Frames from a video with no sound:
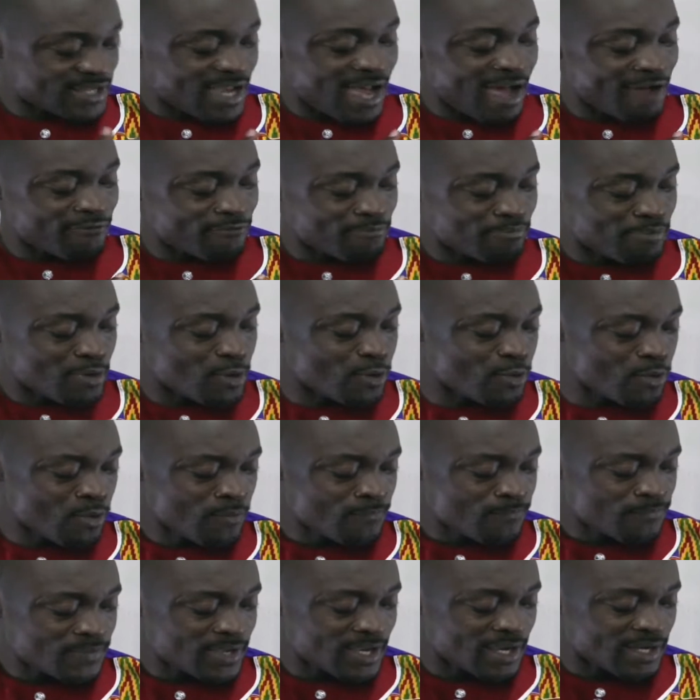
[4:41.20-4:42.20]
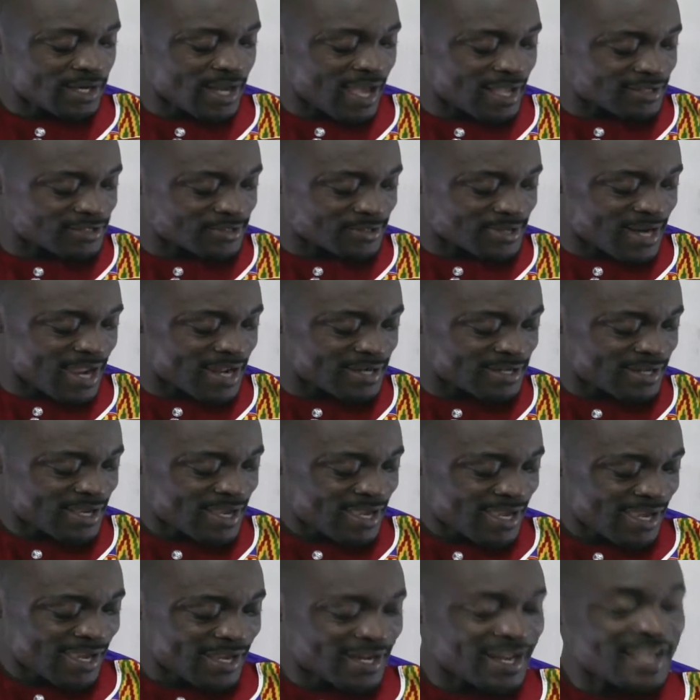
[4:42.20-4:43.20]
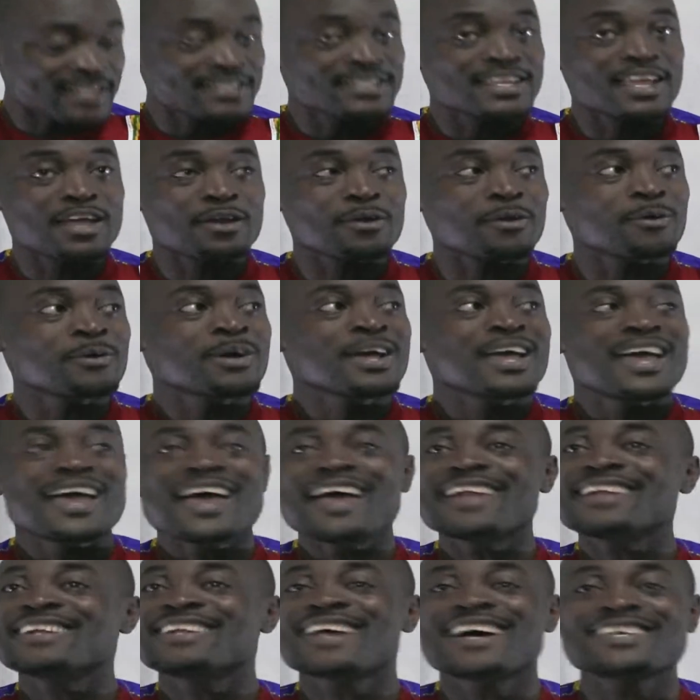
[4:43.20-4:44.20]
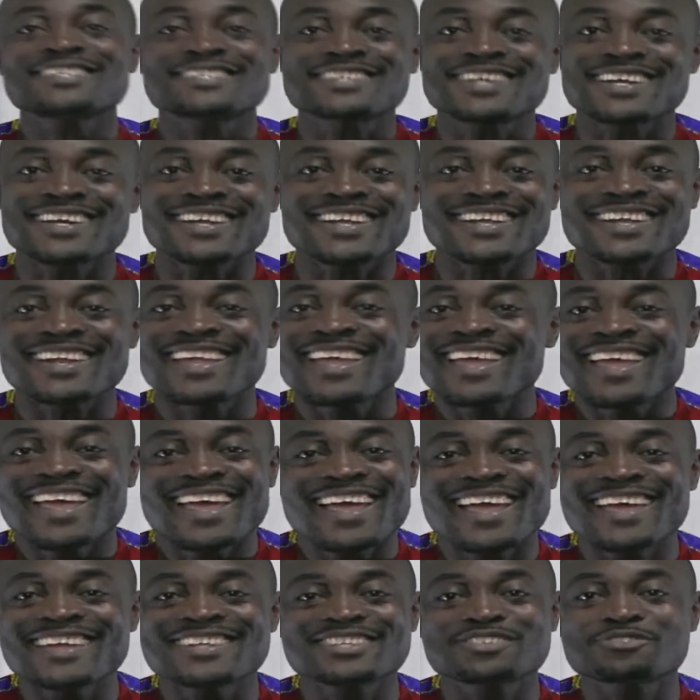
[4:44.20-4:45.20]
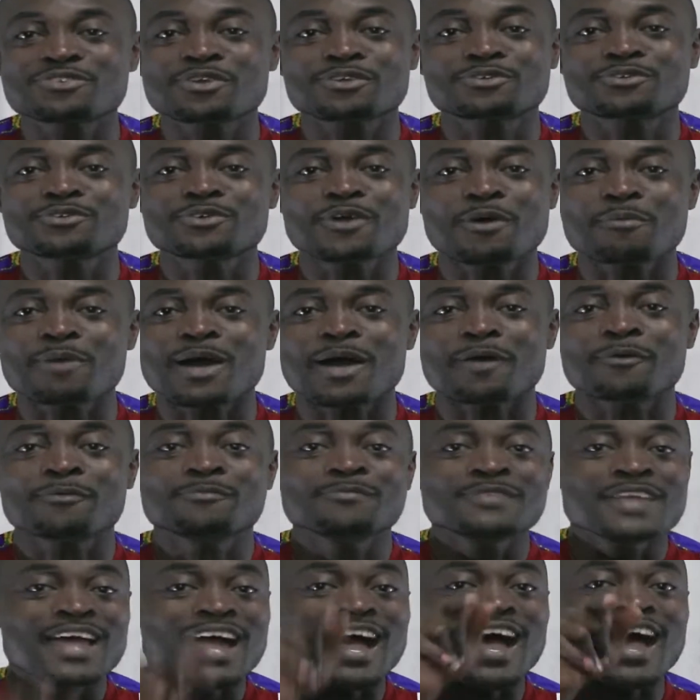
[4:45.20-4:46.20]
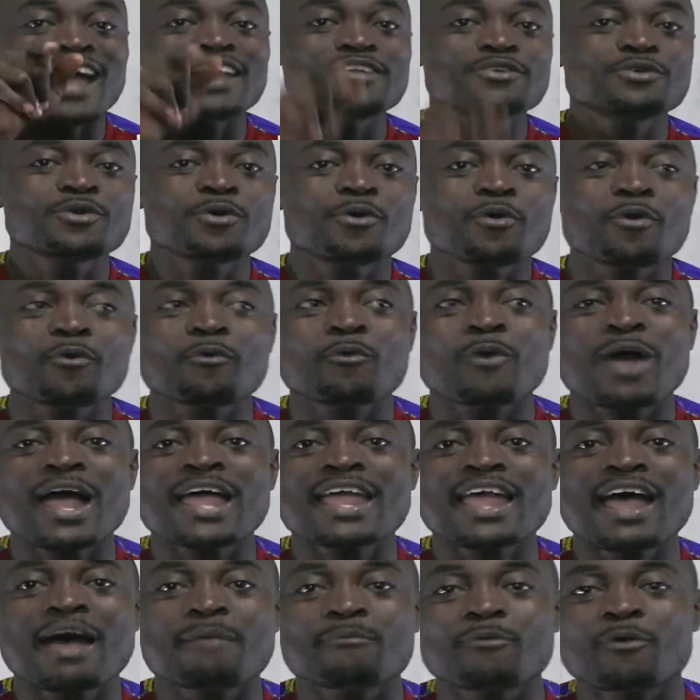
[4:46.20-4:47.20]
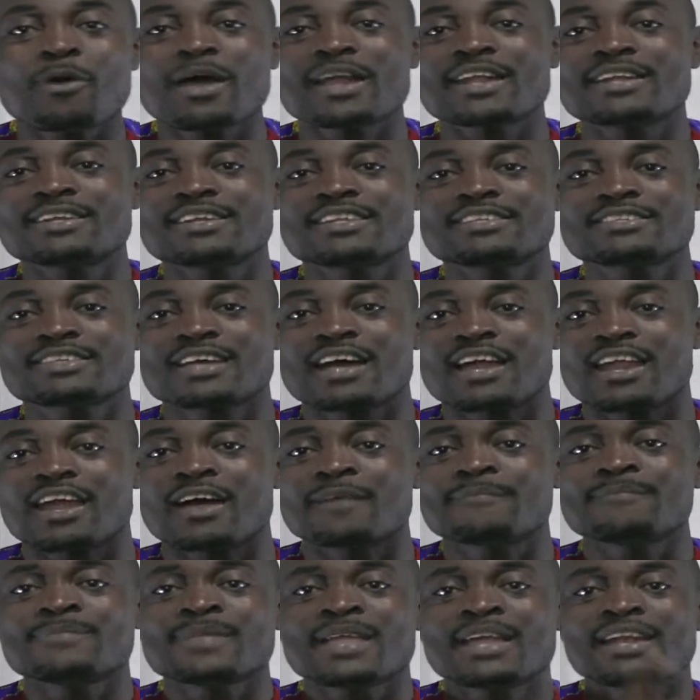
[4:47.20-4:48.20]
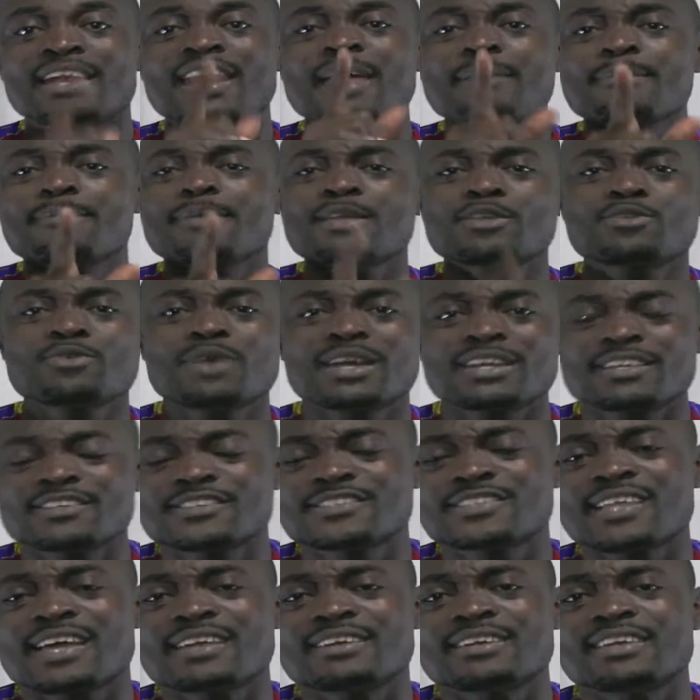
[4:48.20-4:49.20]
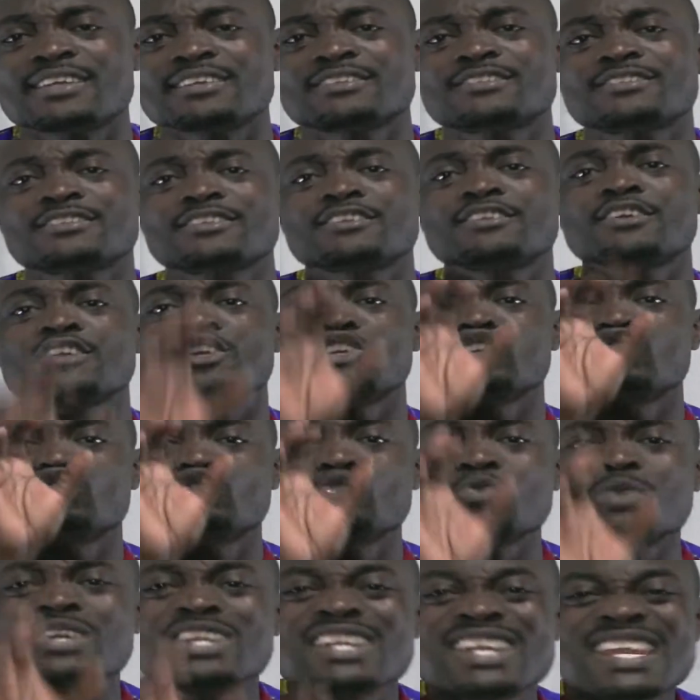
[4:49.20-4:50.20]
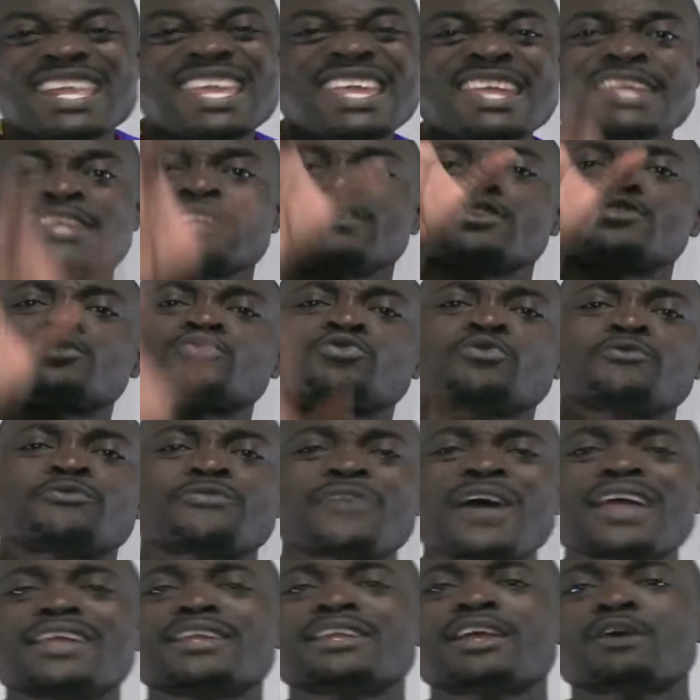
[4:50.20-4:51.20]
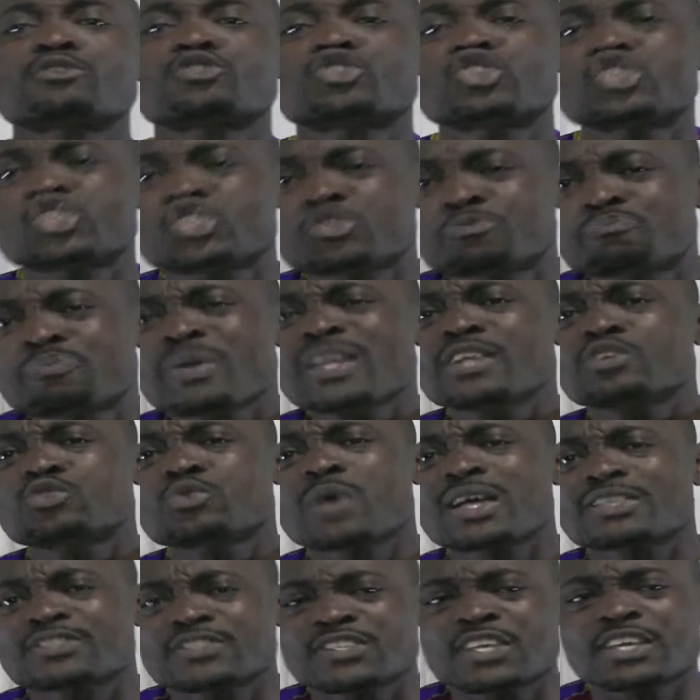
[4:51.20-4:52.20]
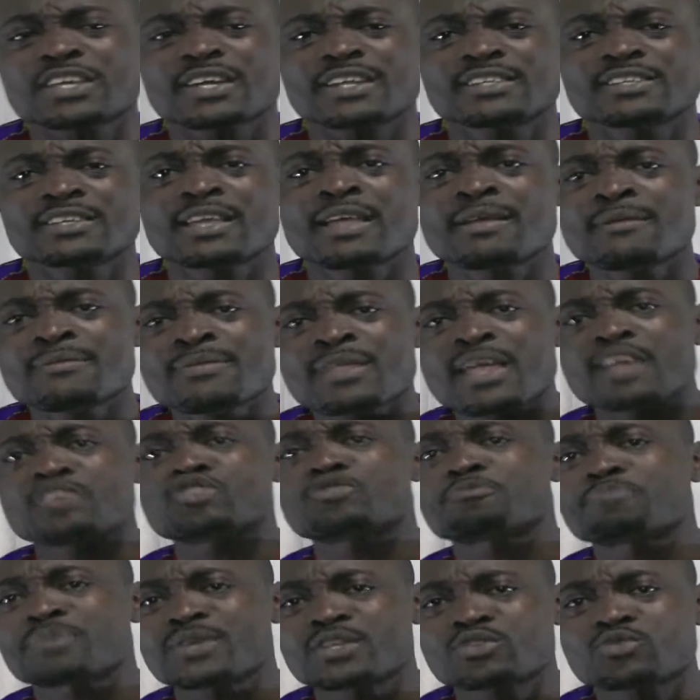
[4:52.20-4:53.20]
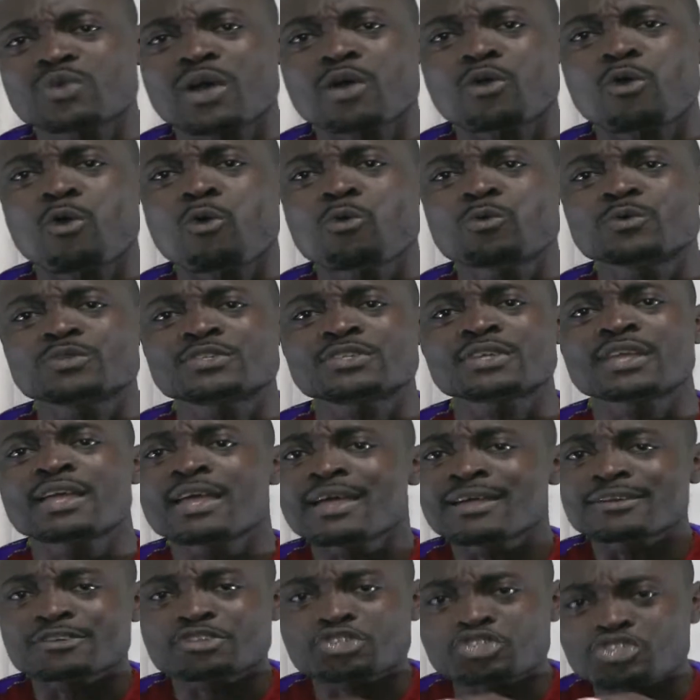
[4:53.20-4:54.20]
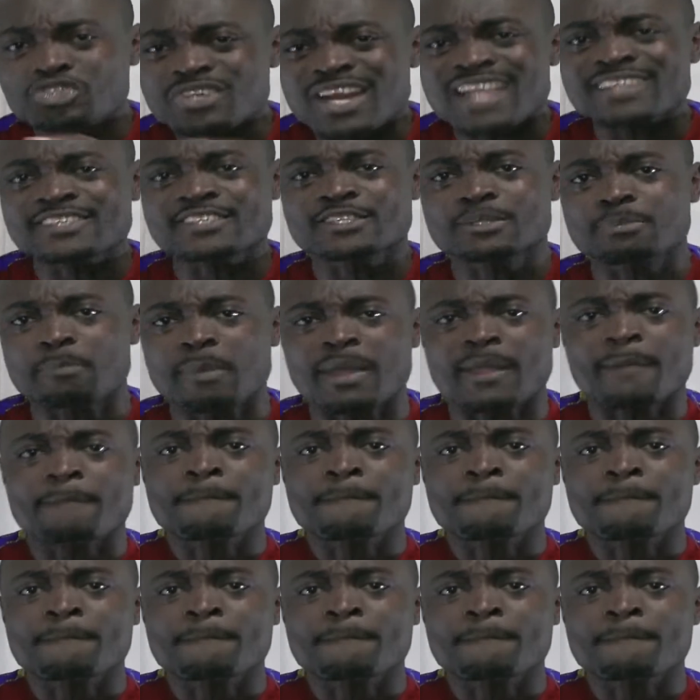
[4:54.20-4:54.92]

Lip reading: has blue, it has red, it has yellow, and it has green. It is not normal. I know why I'm wearing this color. Let me make you understand this. You need to find out spiritual secrets and spiritual codes. Trust me,